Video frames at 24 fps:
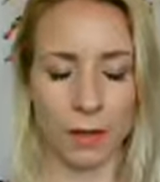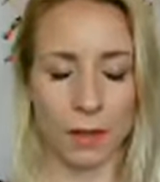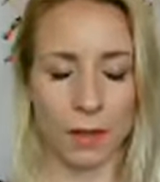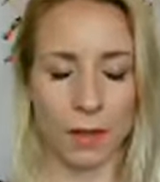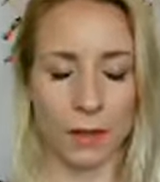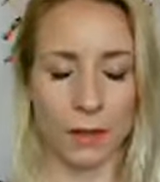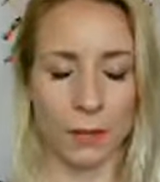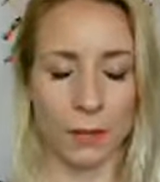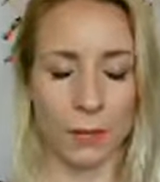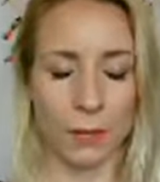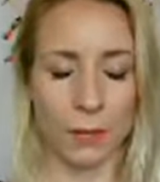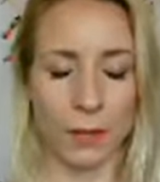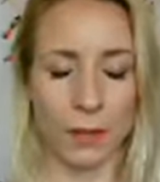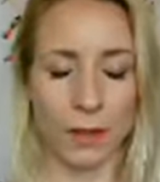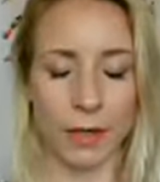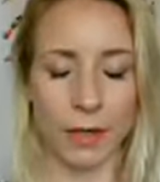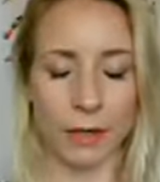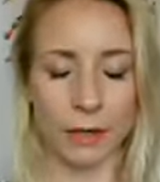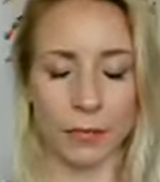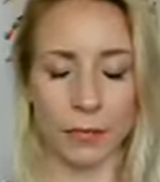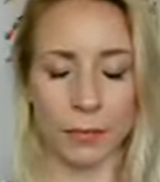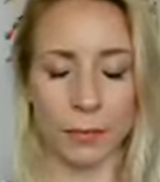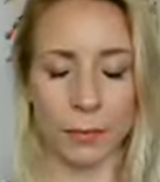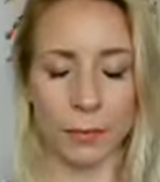Can
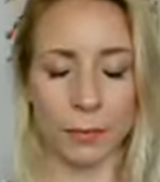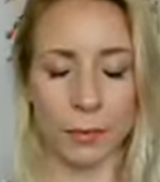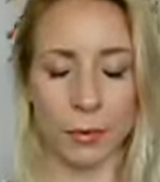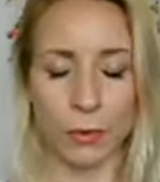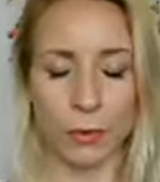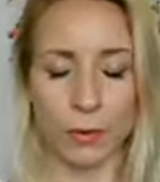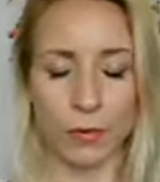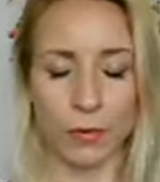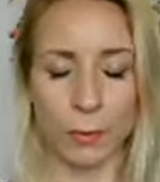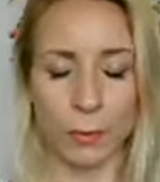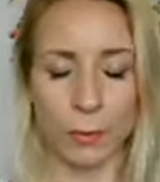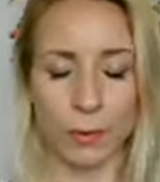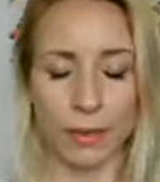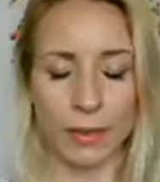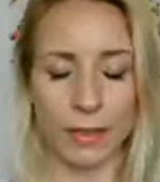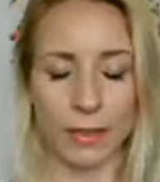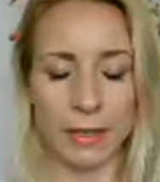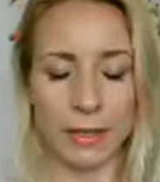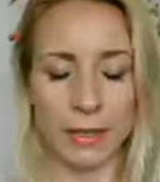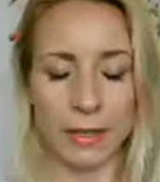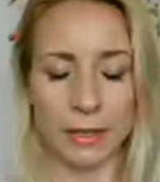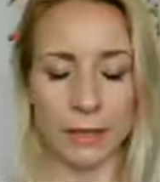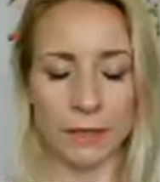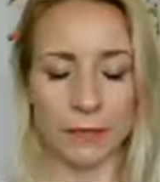we remove the
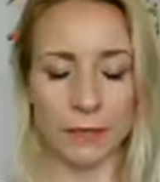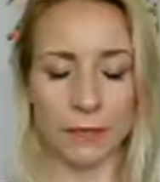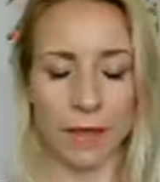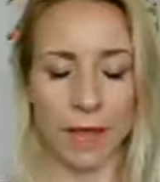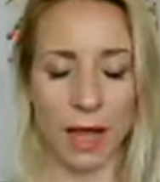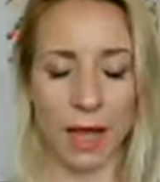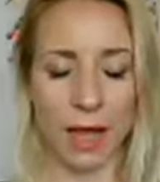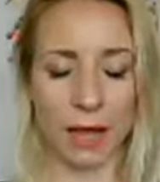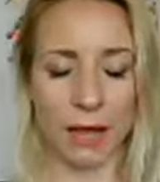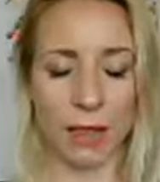belief that